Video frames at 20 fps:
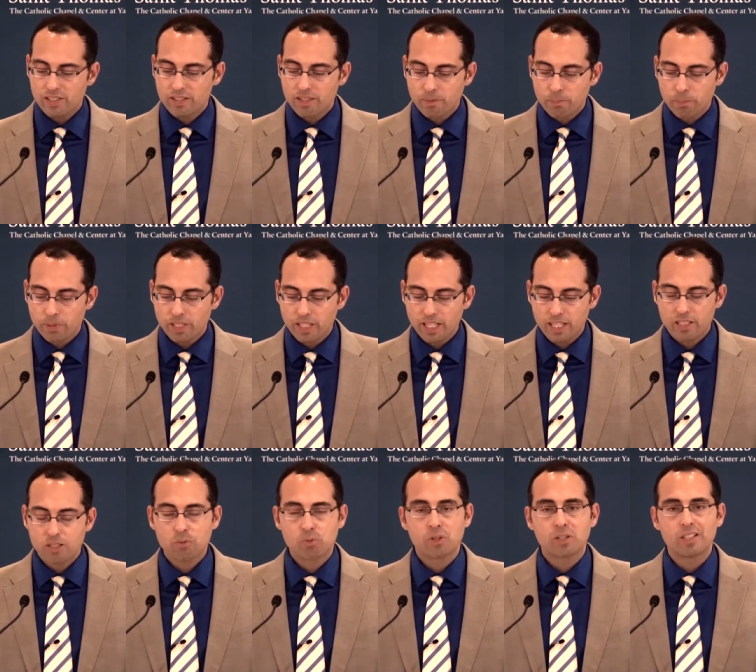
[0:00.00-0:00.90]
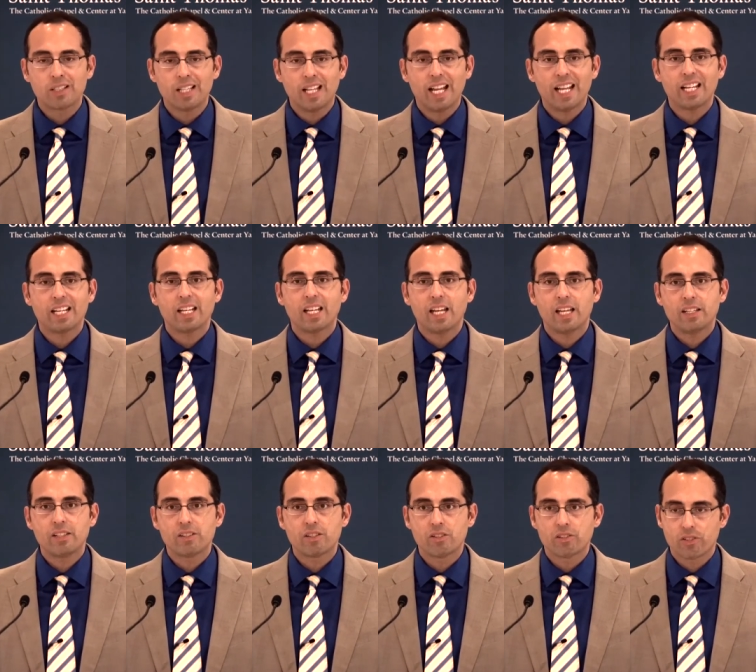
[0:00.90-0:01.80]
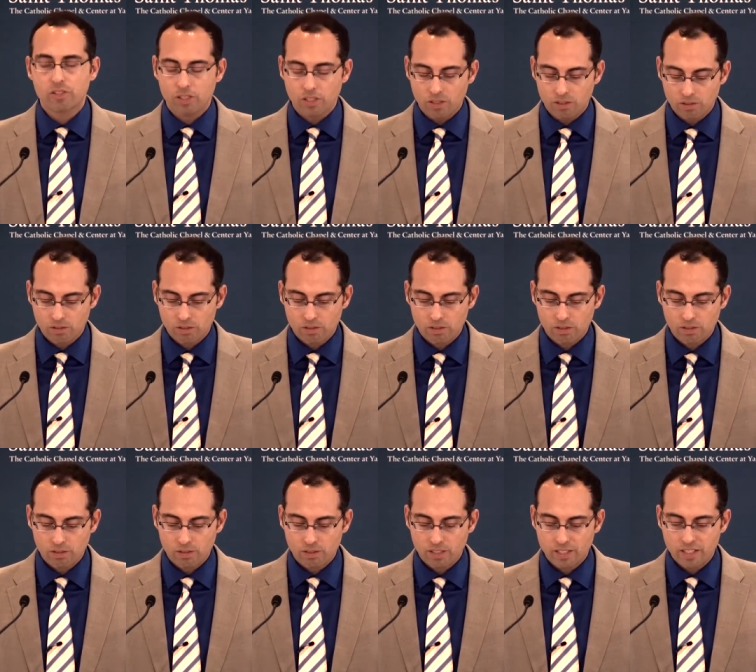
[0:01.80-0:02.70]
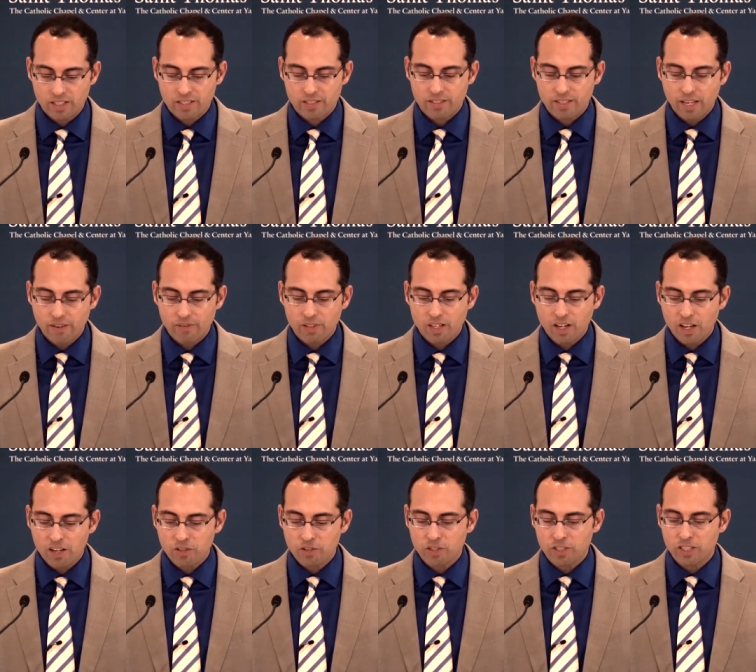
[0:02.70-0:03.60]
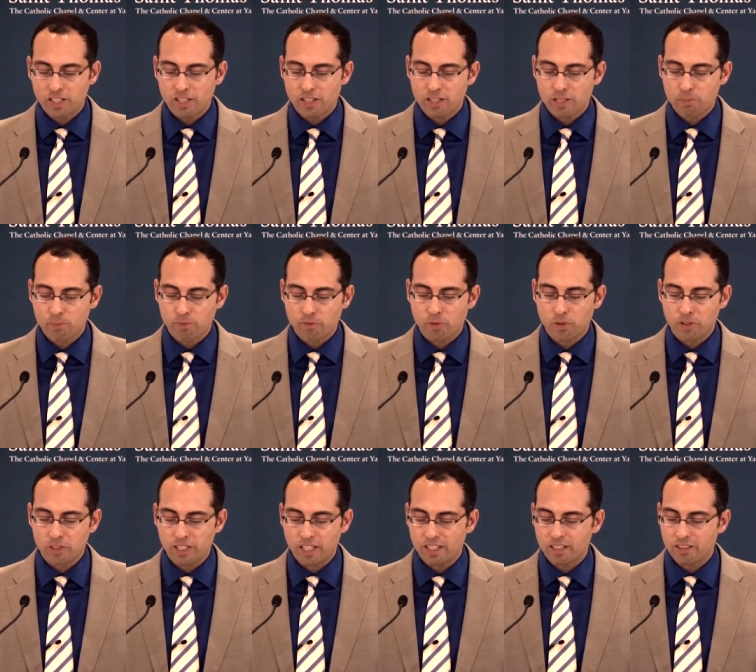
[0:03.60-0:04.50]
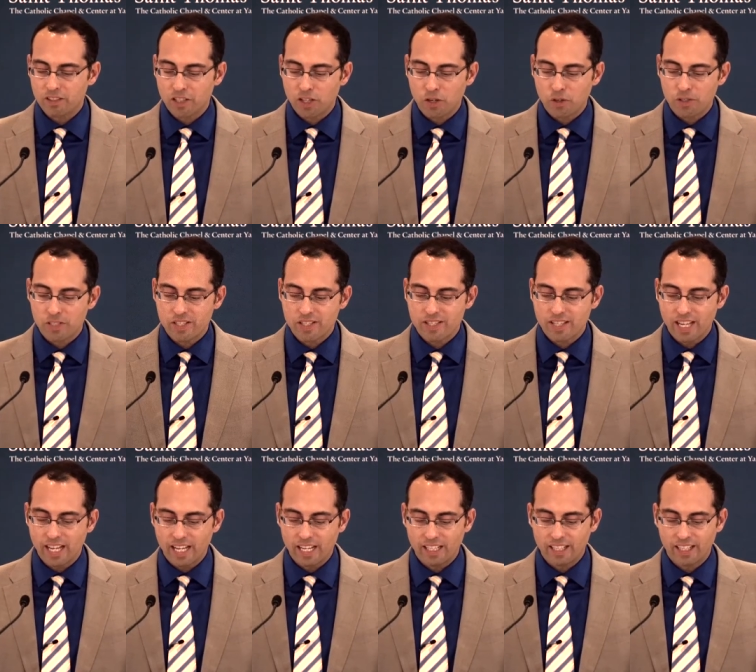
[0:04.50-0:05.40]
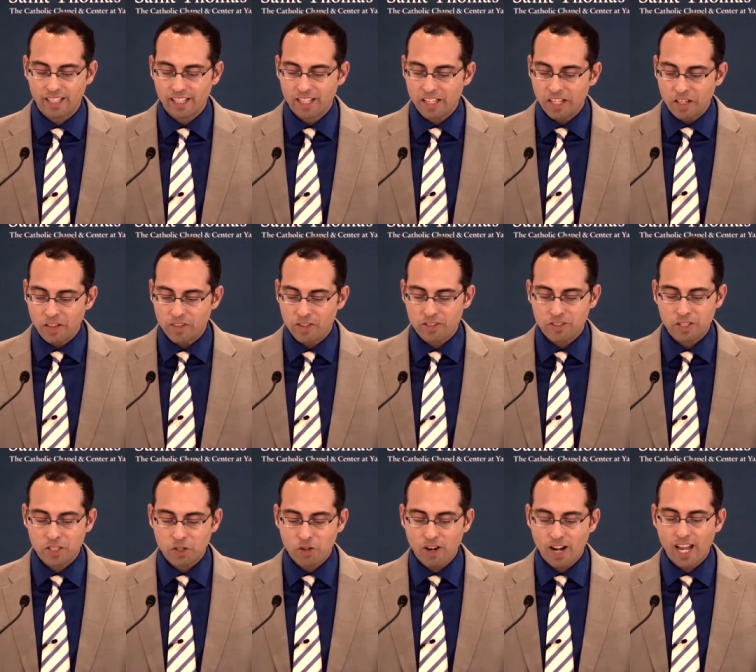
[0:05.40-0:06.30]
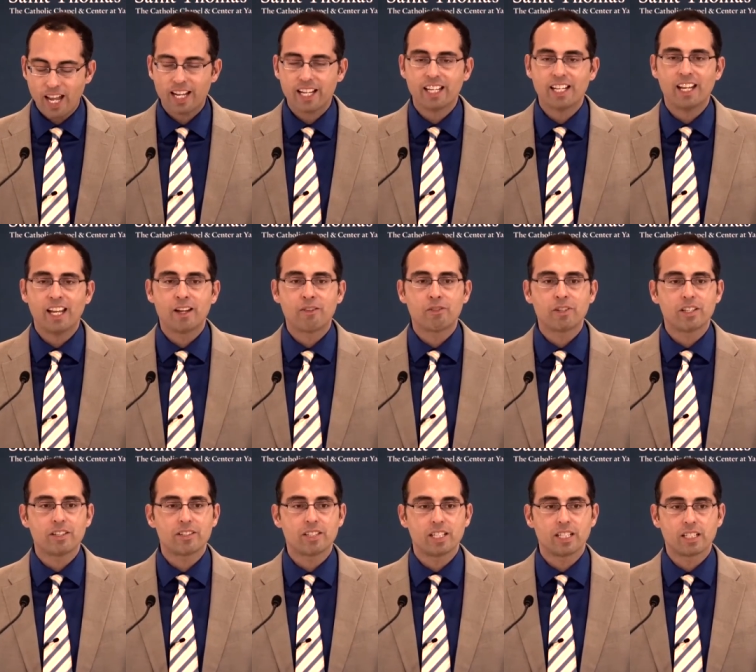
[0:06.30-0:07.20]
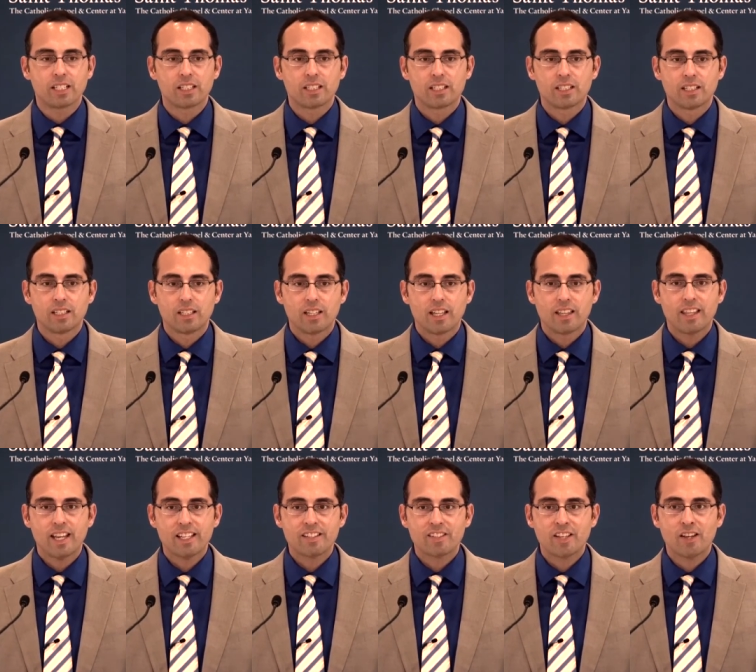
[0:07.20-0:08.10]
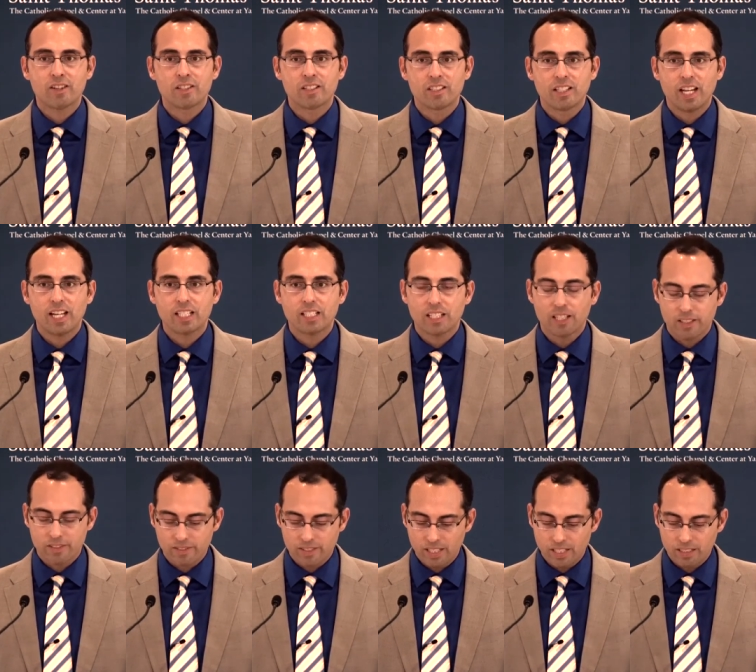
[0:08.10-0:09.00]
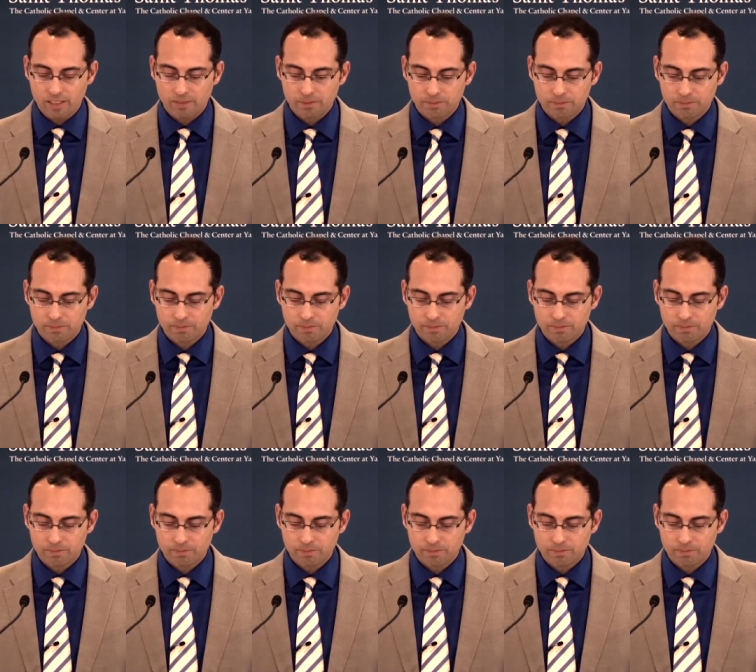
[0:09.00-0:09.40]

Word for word: is the place where light enters you. 700 years before Leonard Cohen sang, there's a crack in everything. That's how the light gets in.